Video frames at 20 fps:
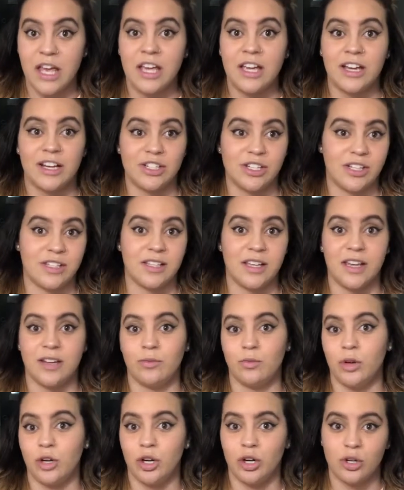Because she said,
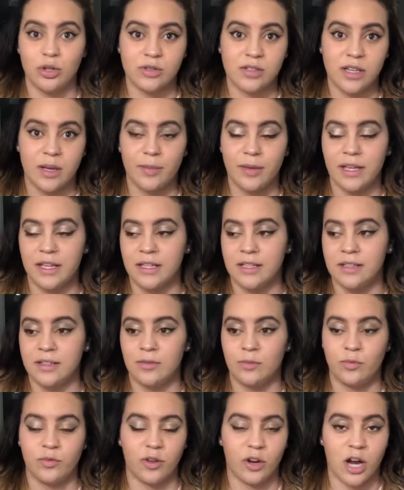when girls come in
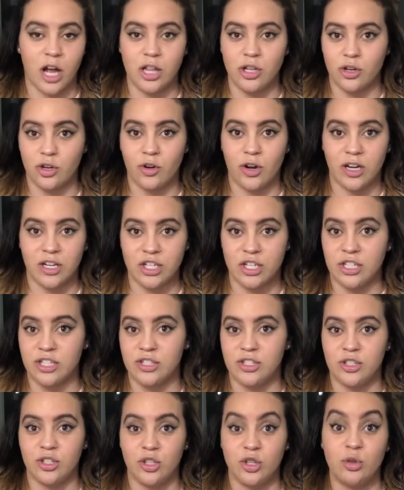for color
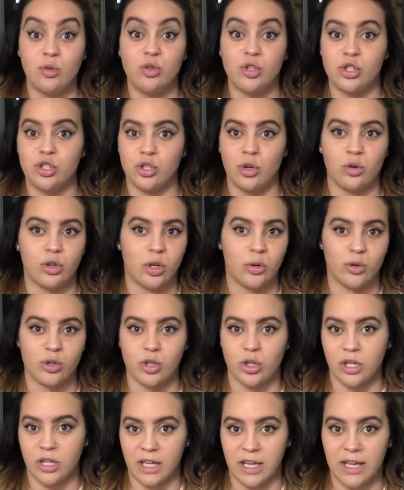corrections, you just don't know what
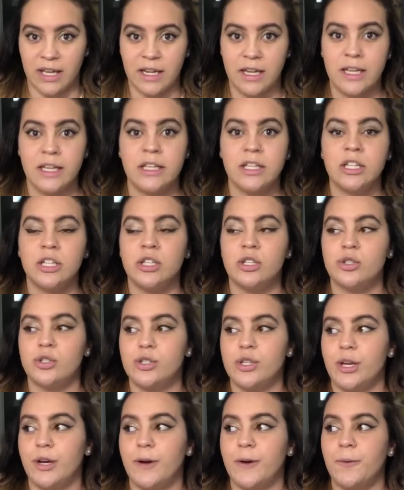you're going to get.
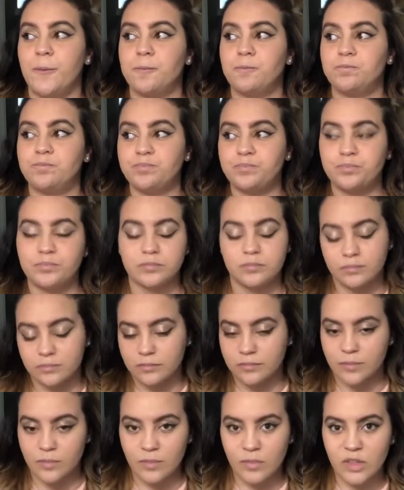So
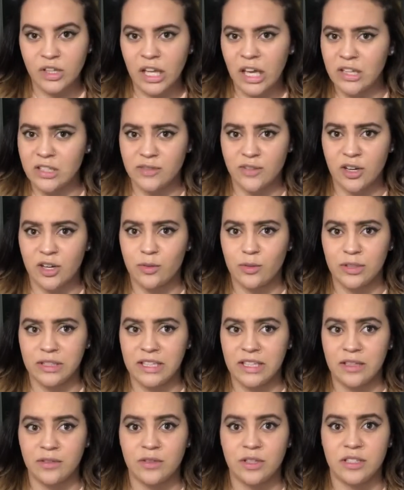I was very
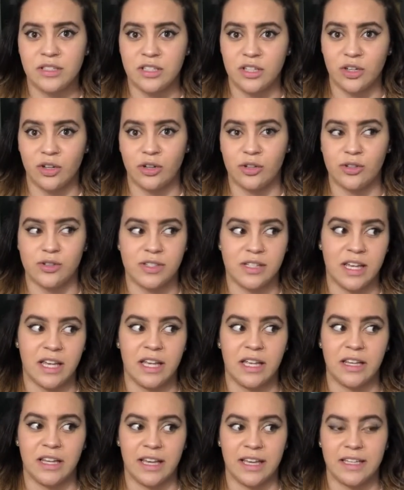relieved to hear her
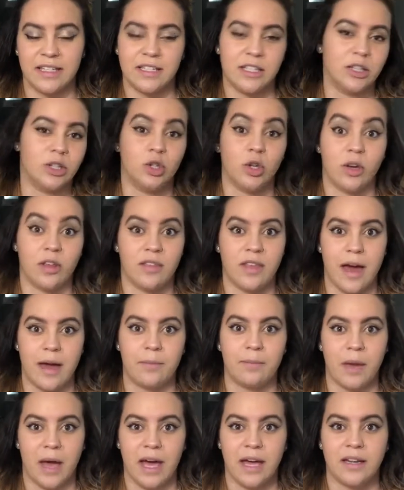say, like, it didn't look that
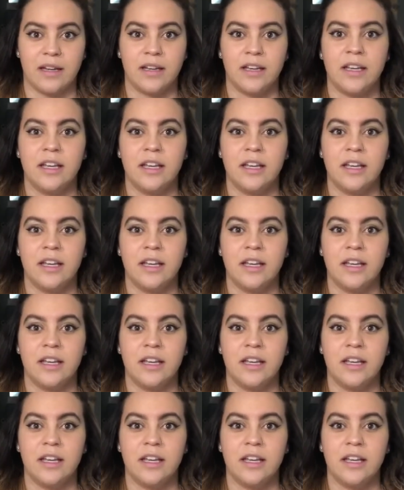bad.